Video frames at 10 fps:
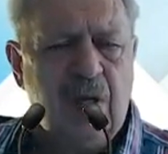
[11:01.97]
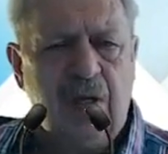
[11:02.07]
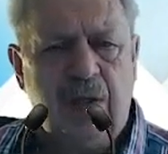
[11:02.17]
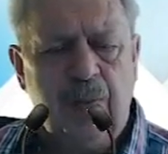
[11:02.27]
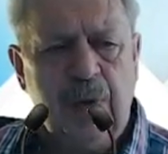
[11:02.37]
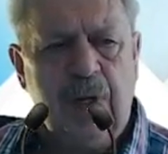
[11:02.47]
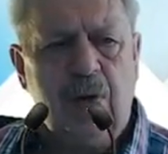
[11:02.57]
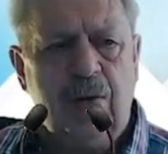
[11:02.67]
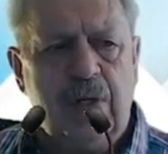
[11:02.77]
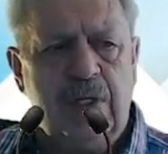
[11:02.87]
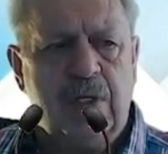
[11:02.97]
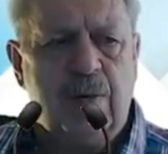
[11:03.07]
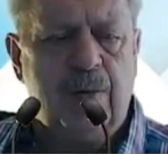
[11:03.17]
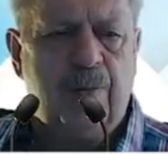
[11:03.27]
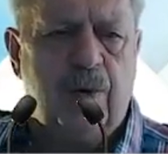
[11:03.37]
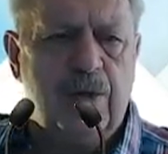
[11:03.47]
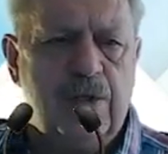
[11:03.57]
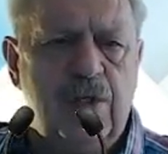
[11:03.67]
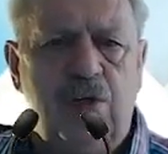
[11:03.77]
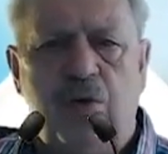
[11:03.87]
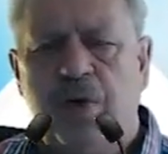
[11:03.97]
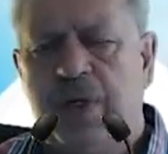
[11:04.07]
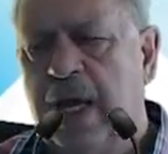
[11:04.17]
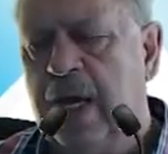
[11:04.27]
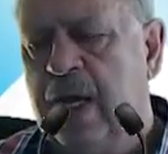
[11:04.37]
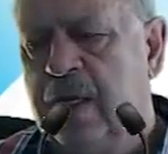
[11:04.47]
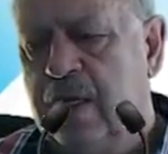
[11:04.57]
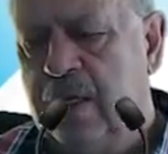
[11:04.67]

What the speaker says: typically on these type of policies, you could add an